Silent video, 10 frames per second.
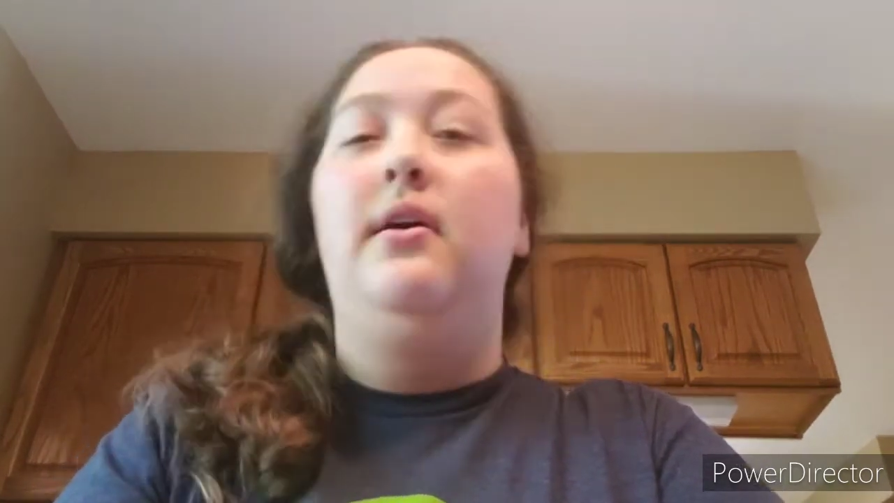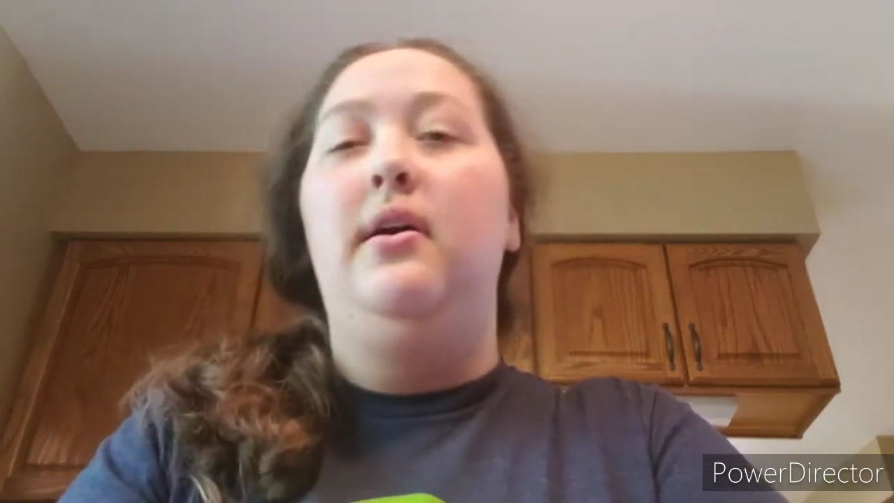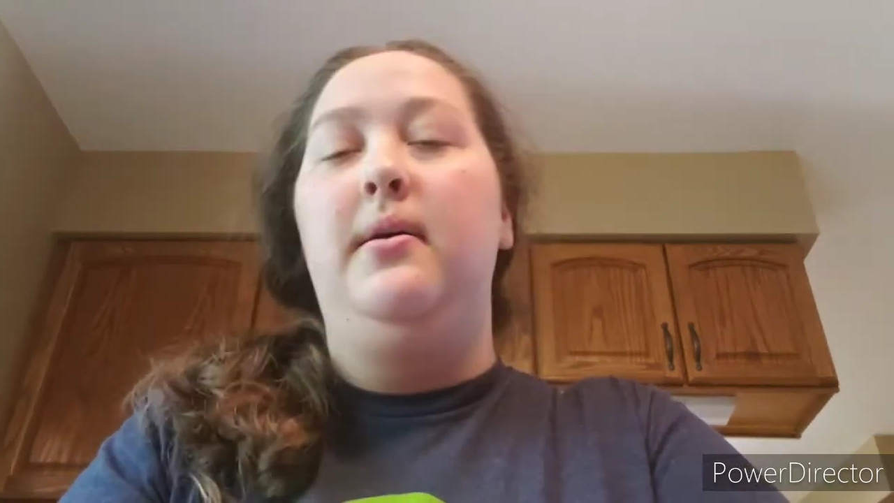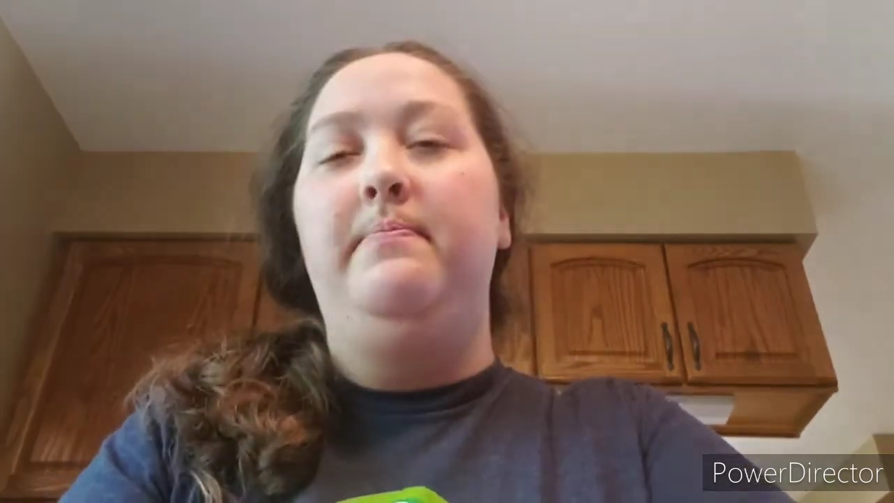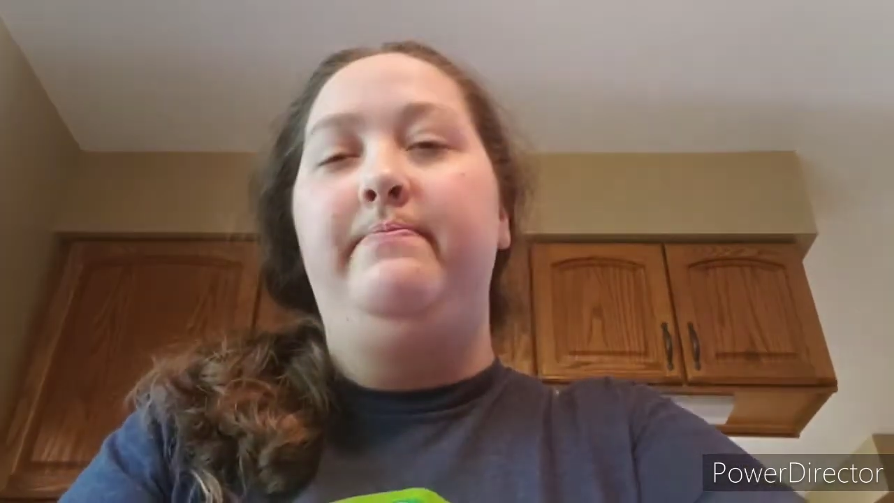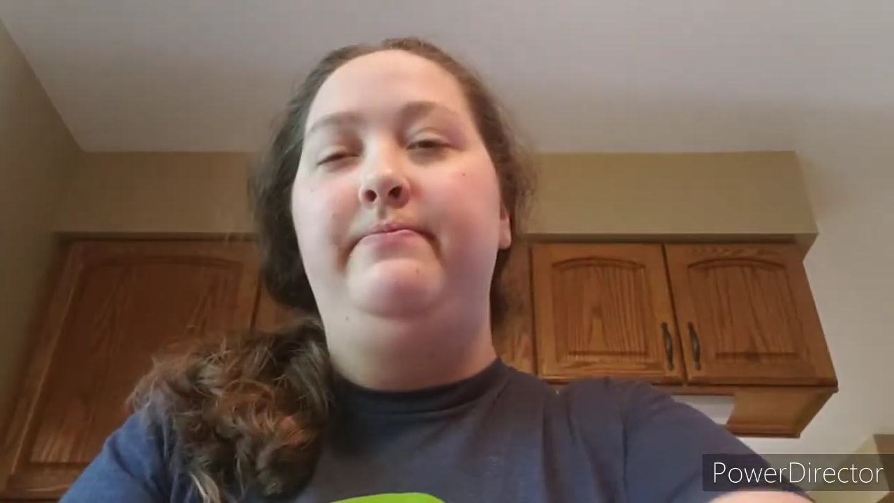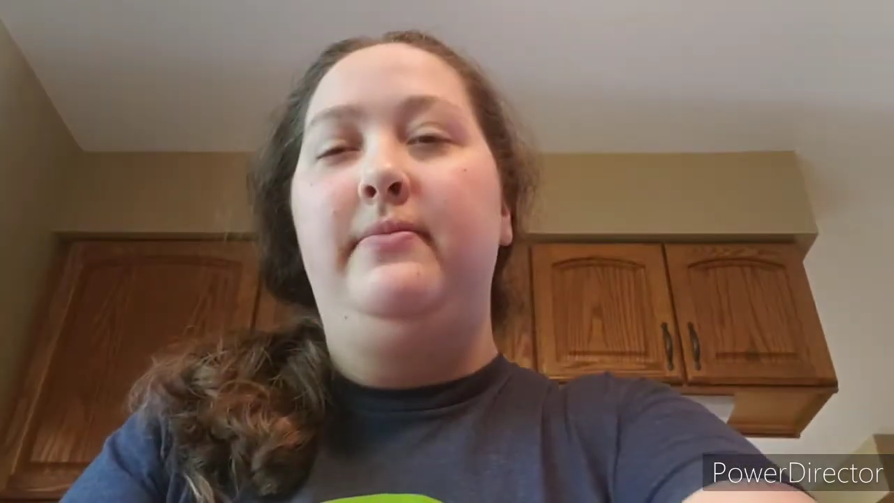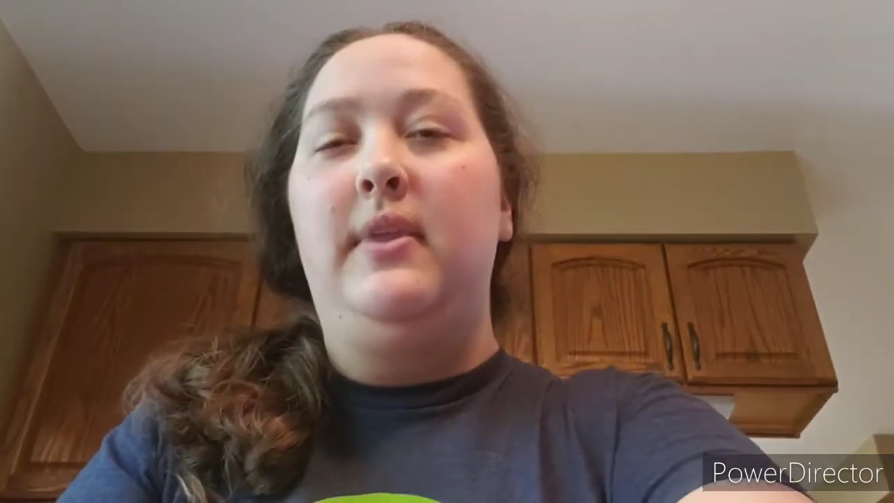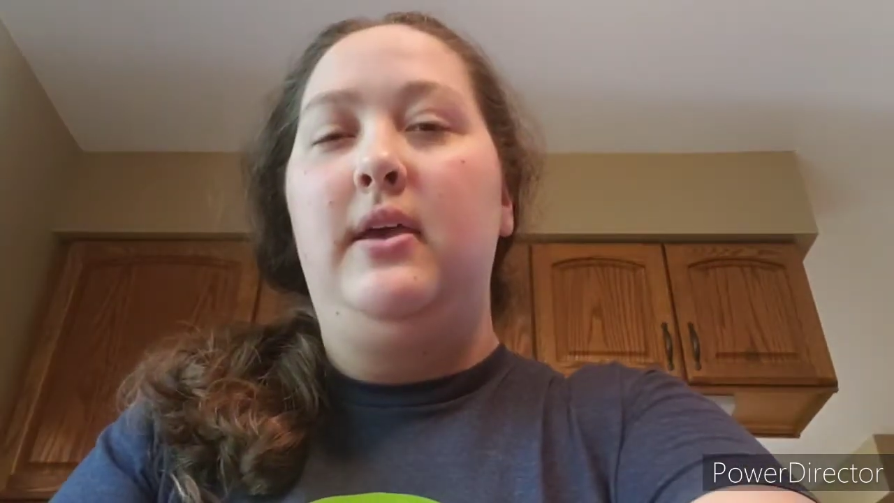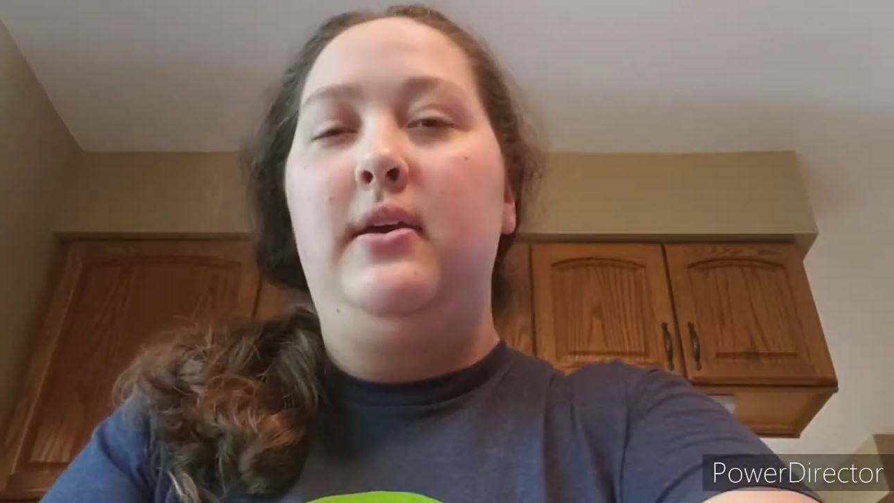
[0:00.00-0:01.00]
Um,
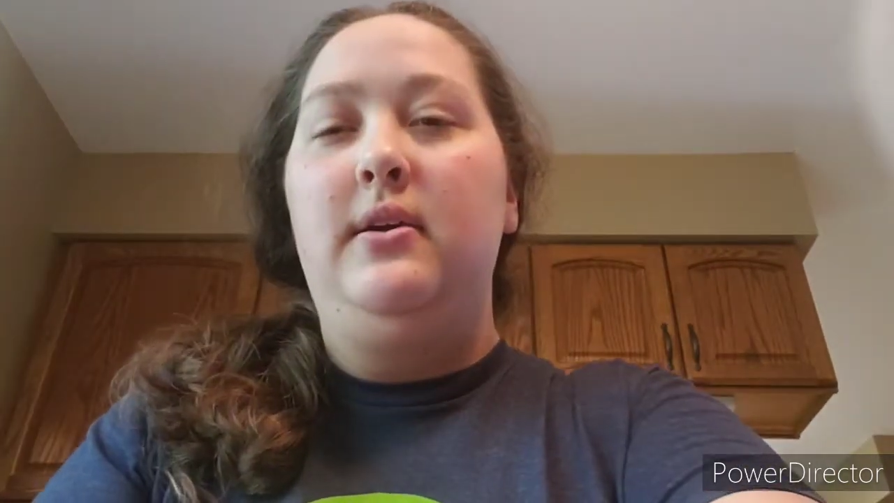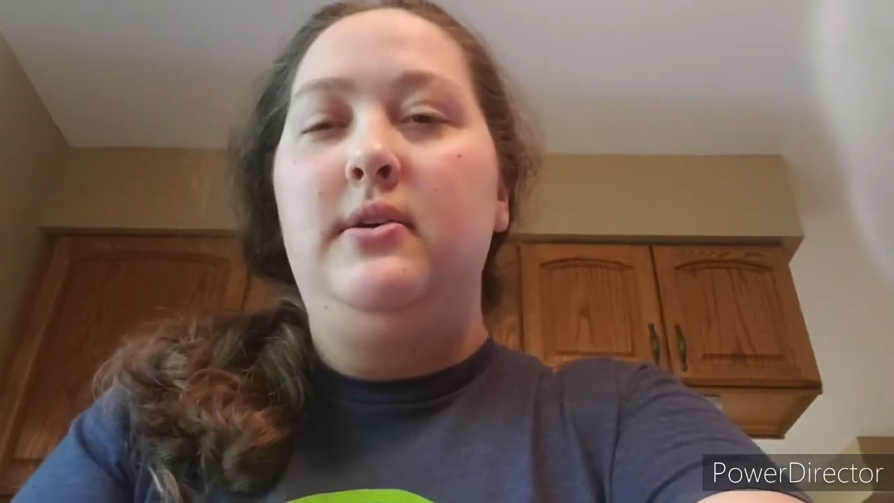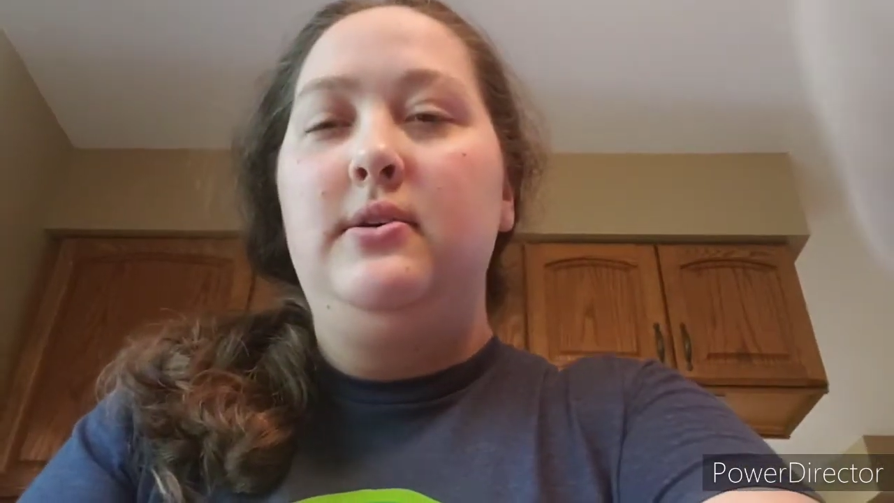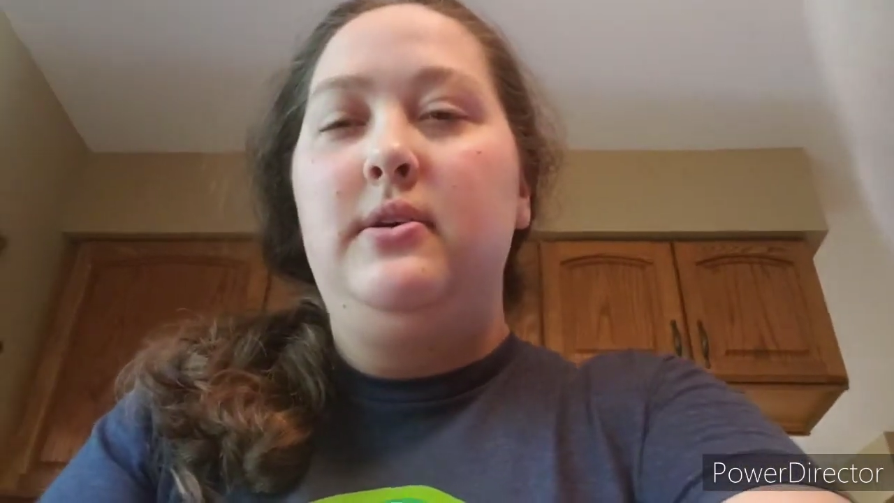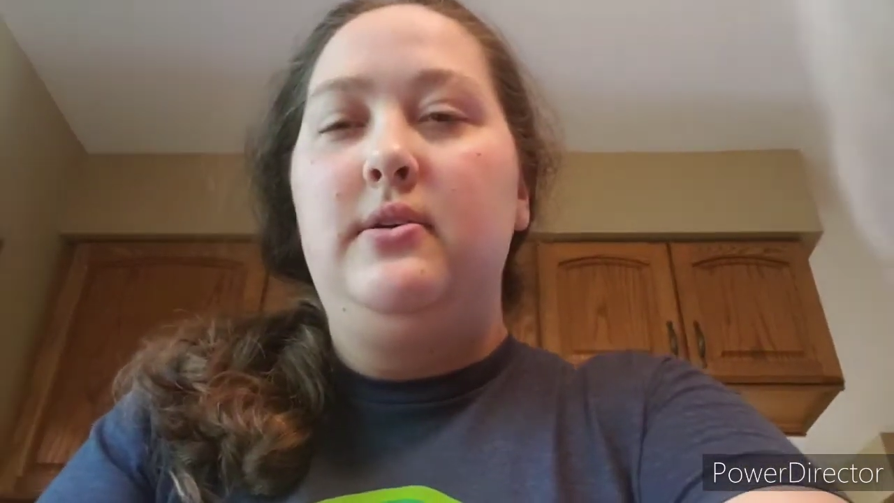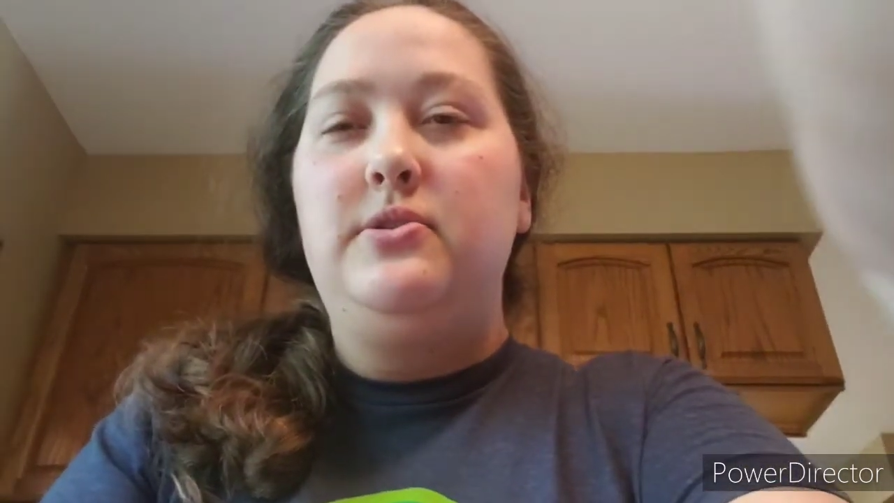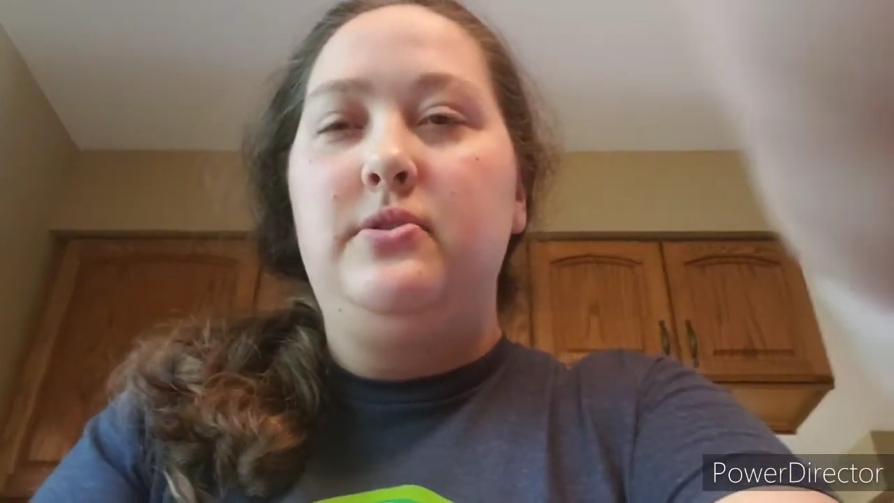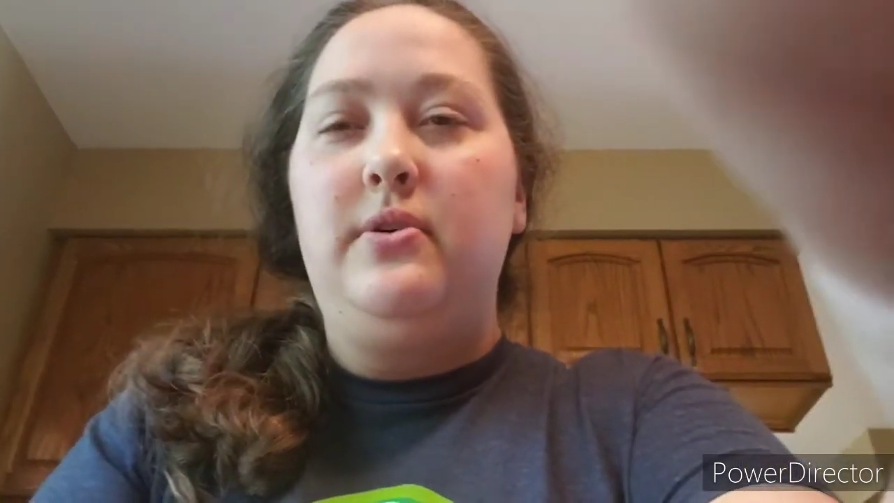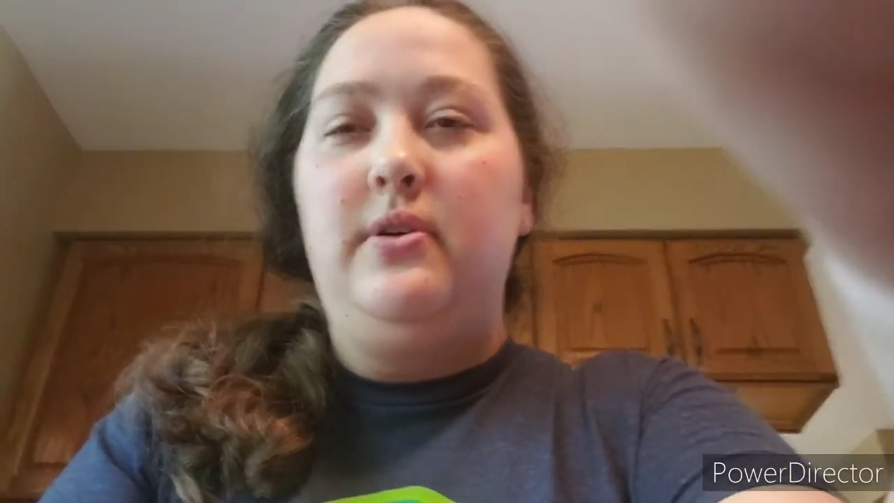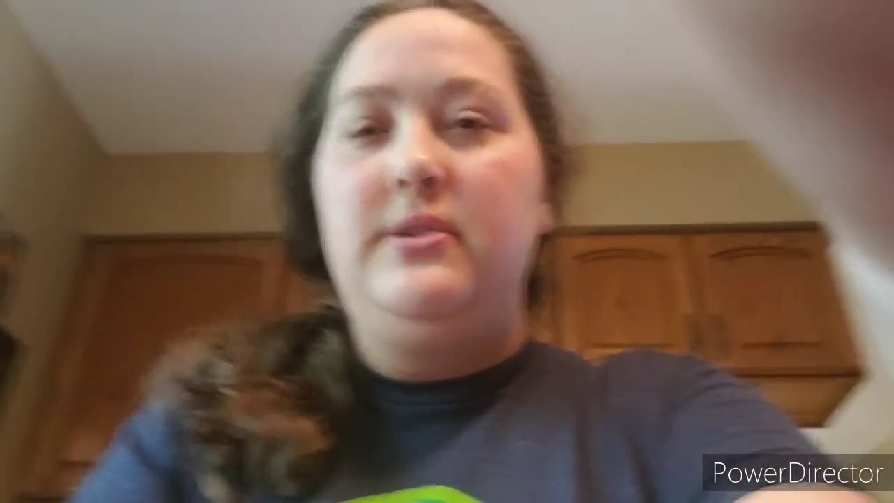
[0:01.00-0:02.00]
I'm going to
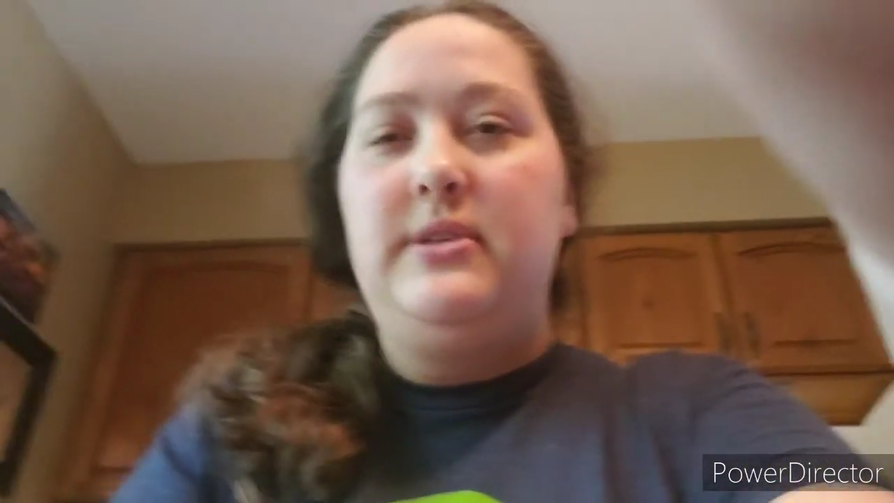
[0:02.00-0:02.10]
show you all the